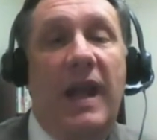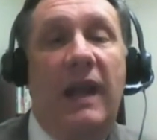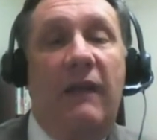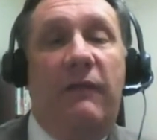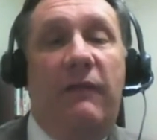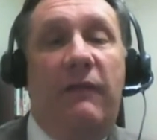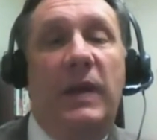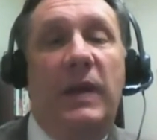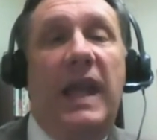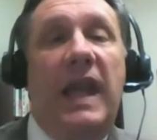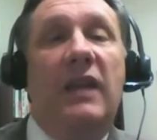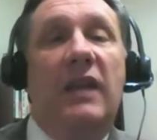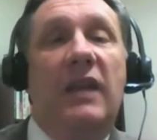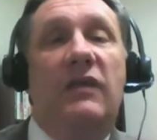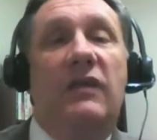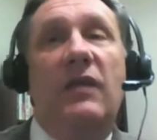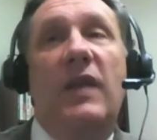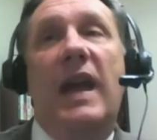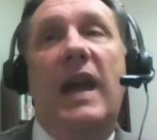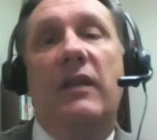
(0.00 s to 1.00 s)
If we can't
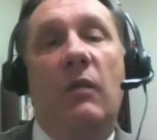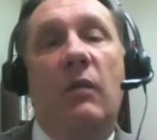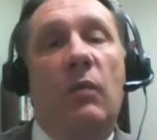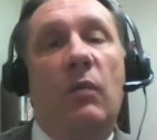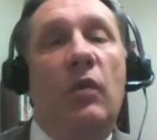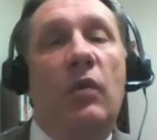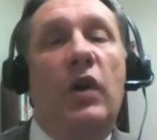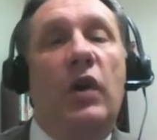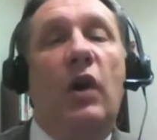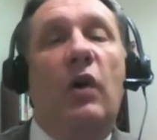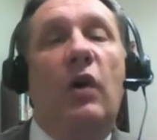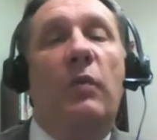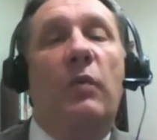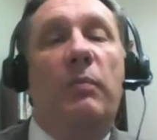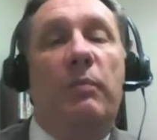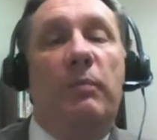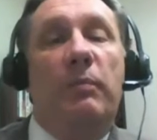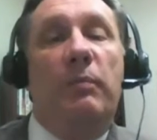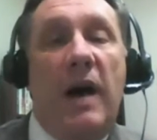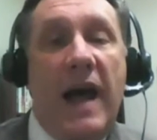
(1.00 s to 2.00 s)
do that, then we'll
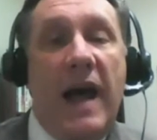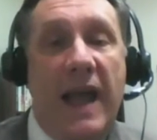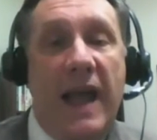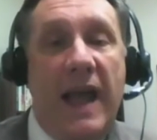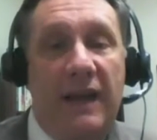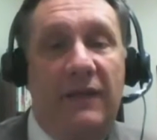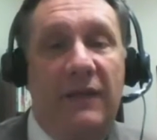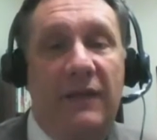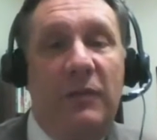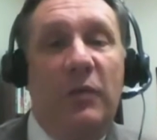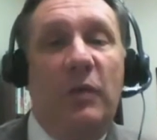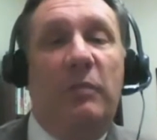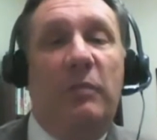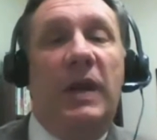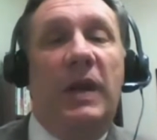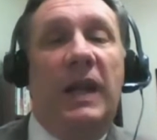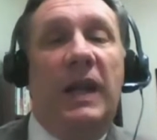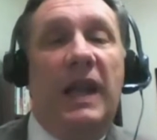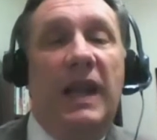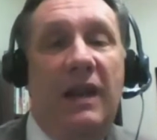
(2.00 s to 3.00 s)
go buy it. We'll
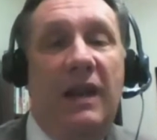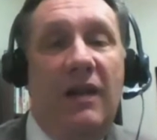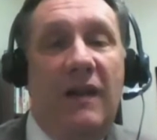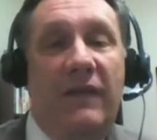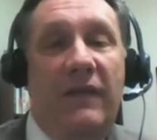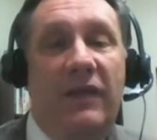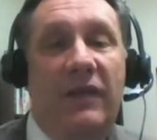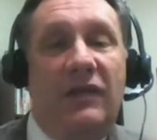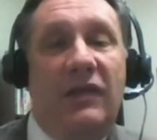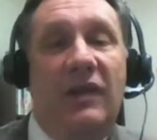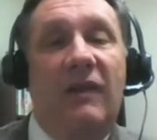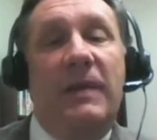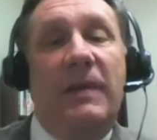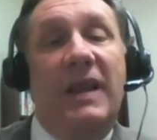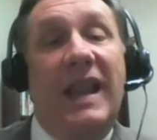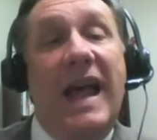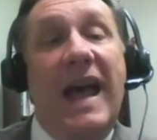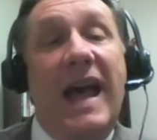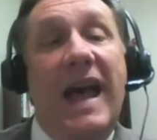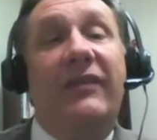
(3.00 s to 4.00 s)
bring it in off the shelf.
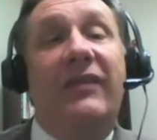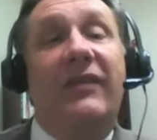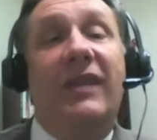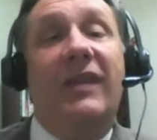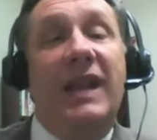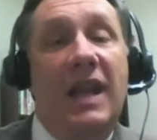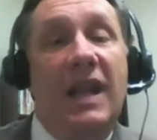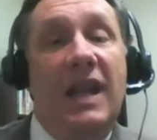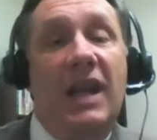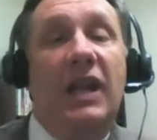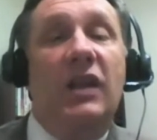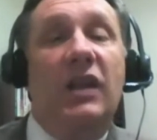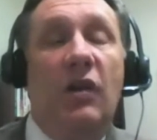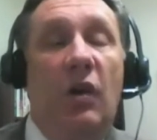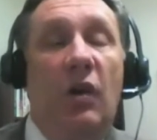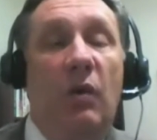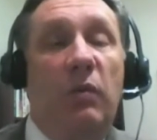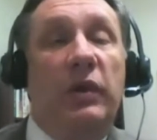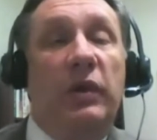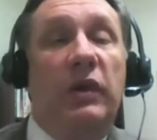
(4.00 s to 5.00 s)
And lastly,
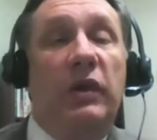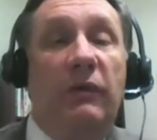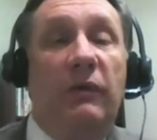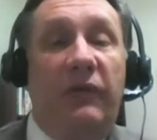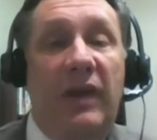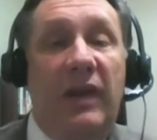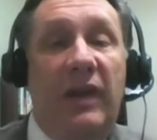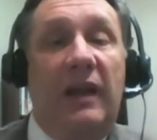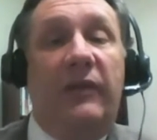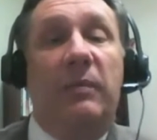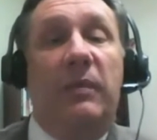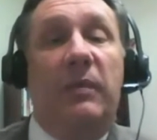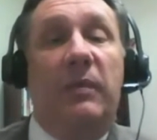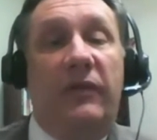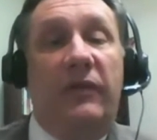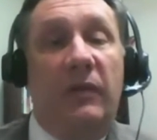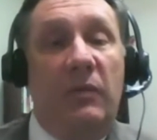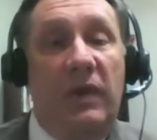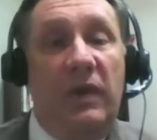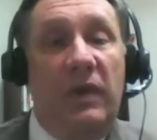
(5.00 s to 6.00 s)
we'll use
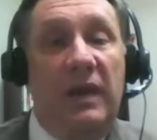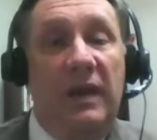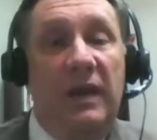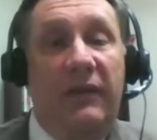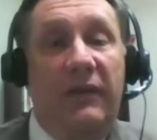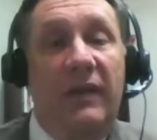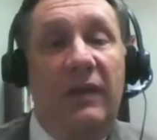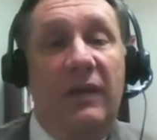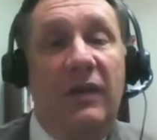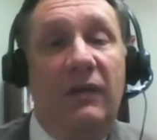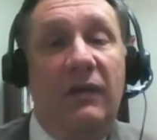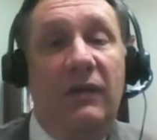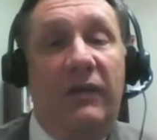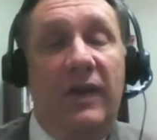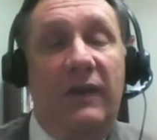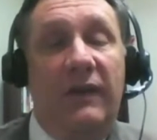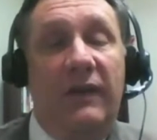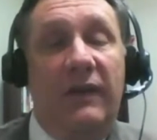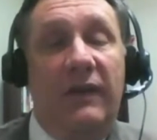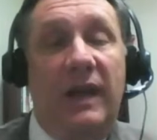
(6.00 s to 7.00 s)
textbooks and we'll use
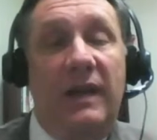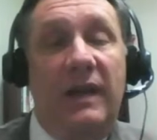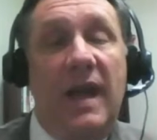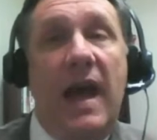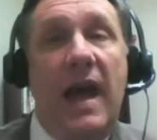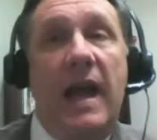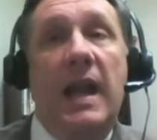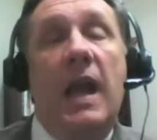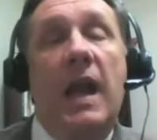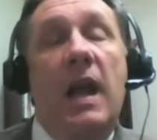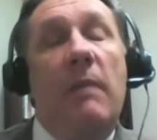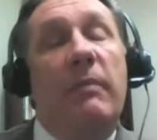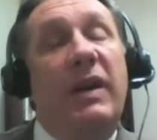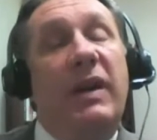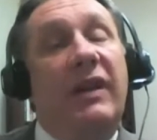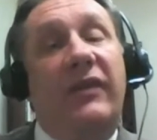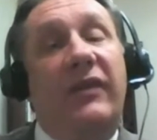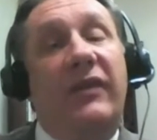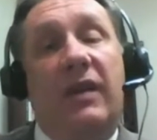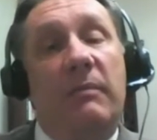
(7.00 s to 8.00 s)
things like that.
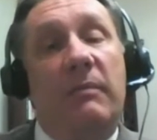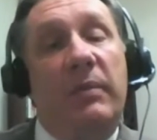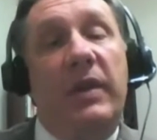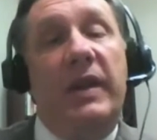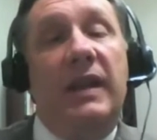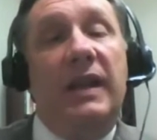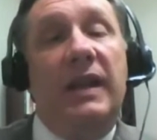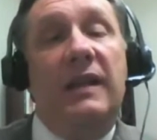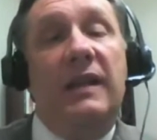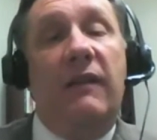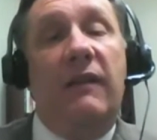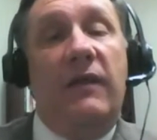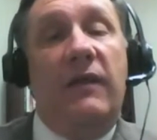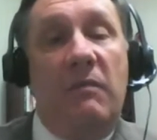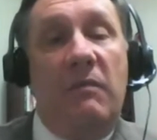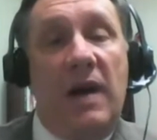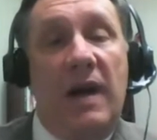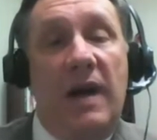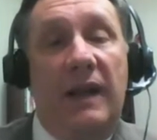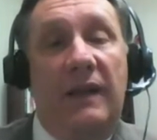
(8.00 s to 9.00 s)
But it's a completely
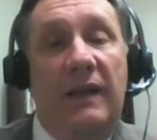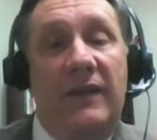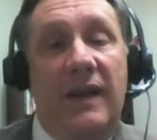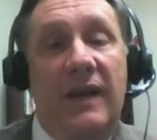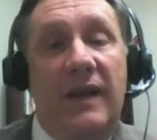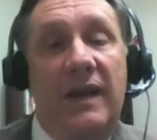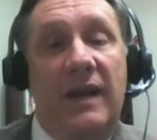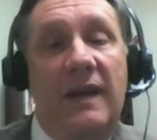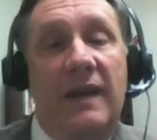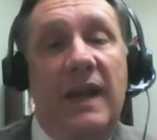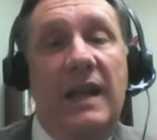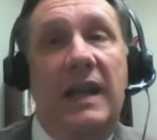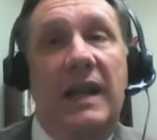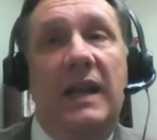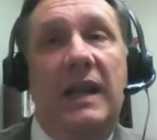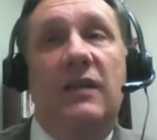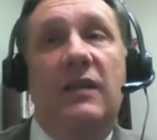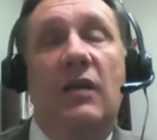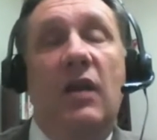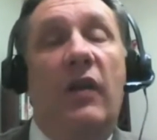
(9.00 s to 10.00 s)
different mindset, and they
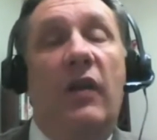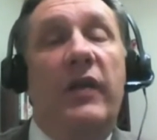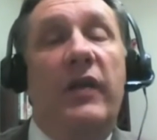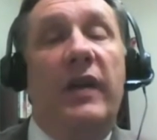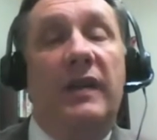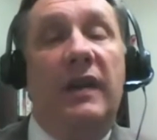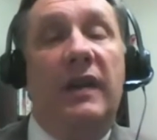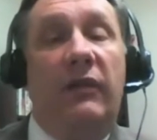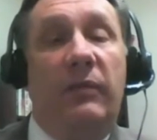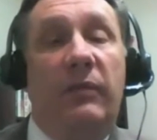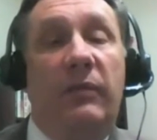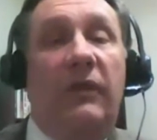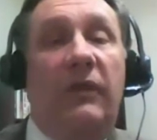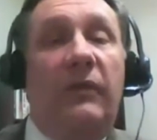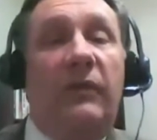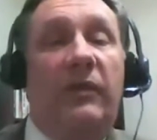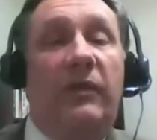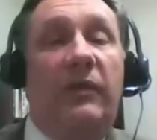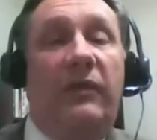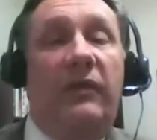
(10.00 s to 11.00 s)
need to know that these
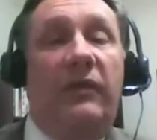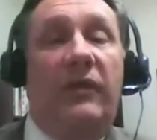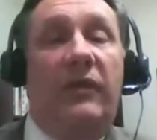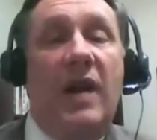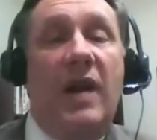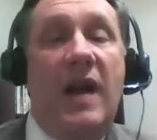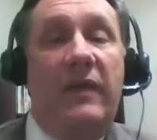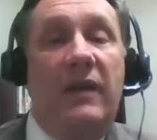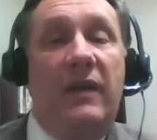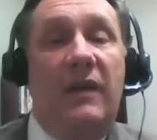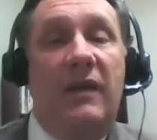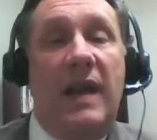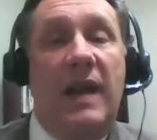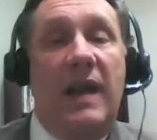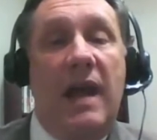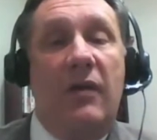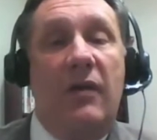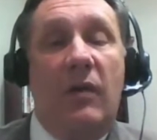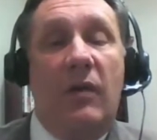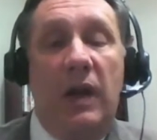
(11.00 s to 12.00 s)
resources are out there and
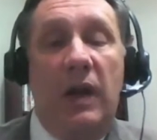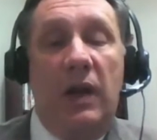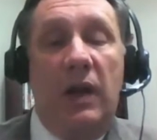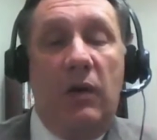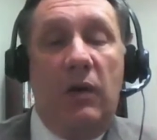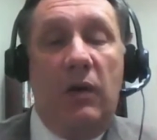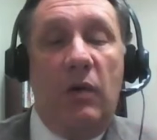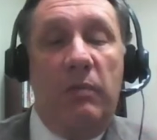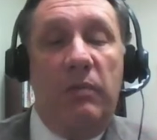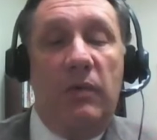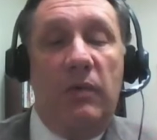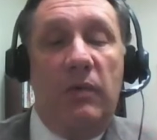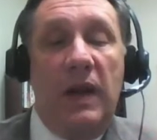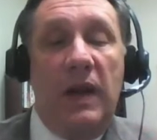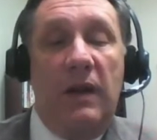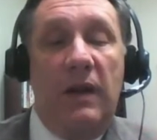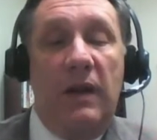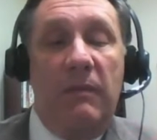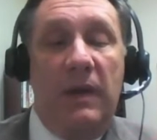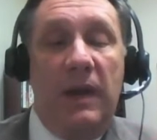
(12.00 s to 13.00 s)
how do I
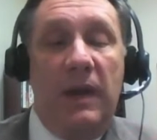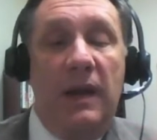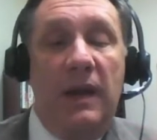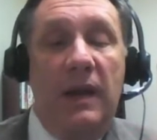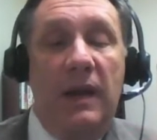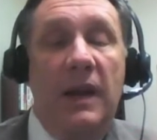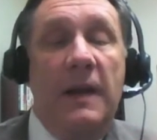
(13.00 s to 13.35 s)
incorporate them in.